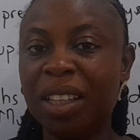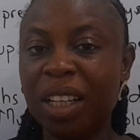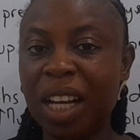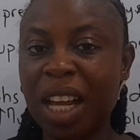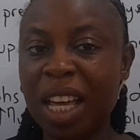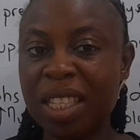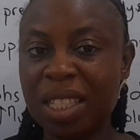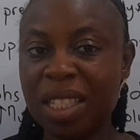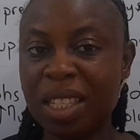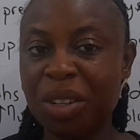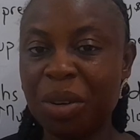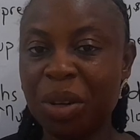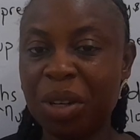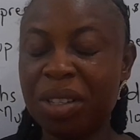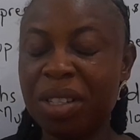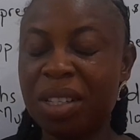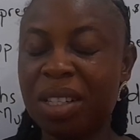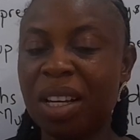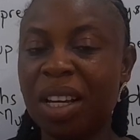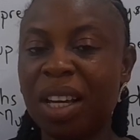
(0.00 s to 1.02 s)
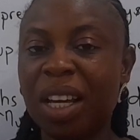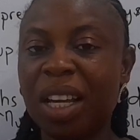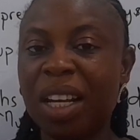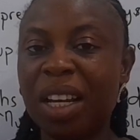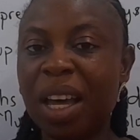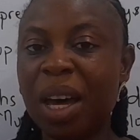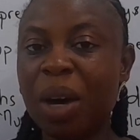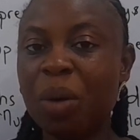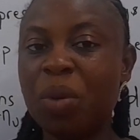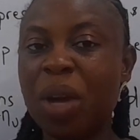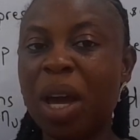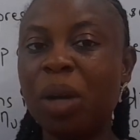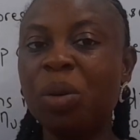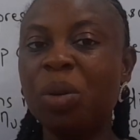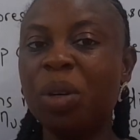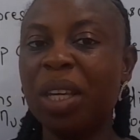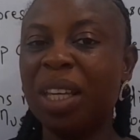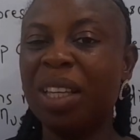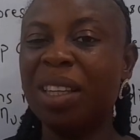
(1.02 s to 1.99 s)
the last series. Now we are
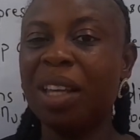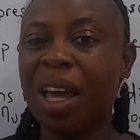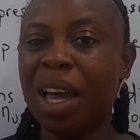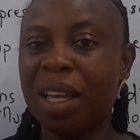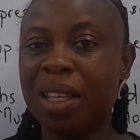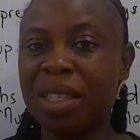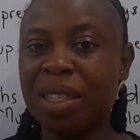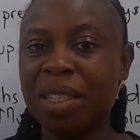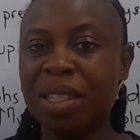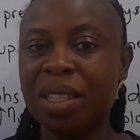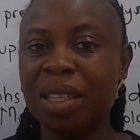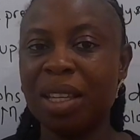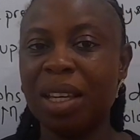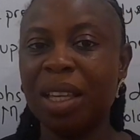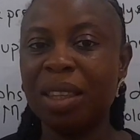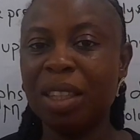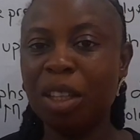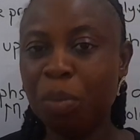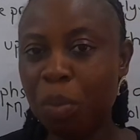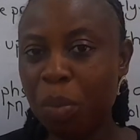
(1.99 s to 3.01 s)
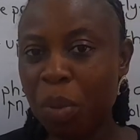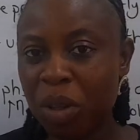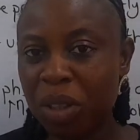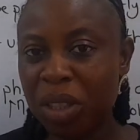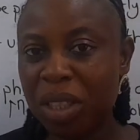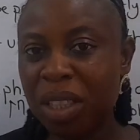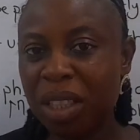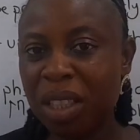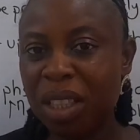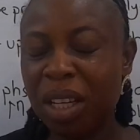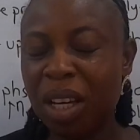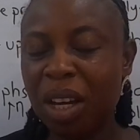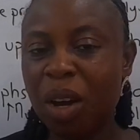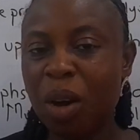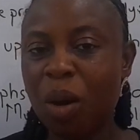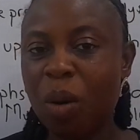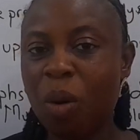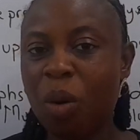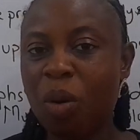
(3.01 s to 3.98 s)
looking at the body
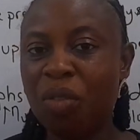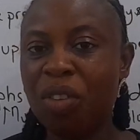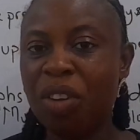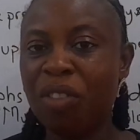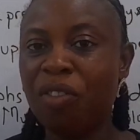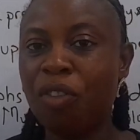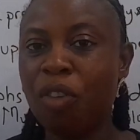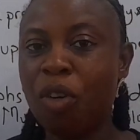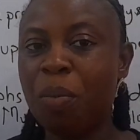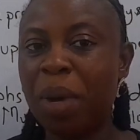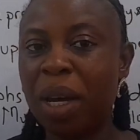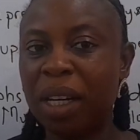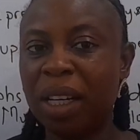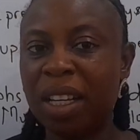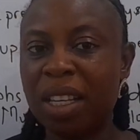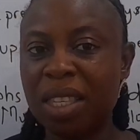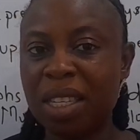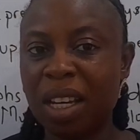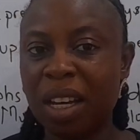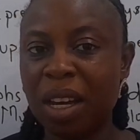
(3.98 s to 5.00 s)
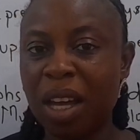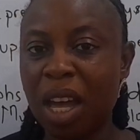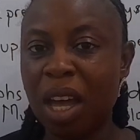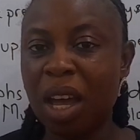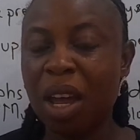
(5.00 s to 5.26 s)
of a formal letter.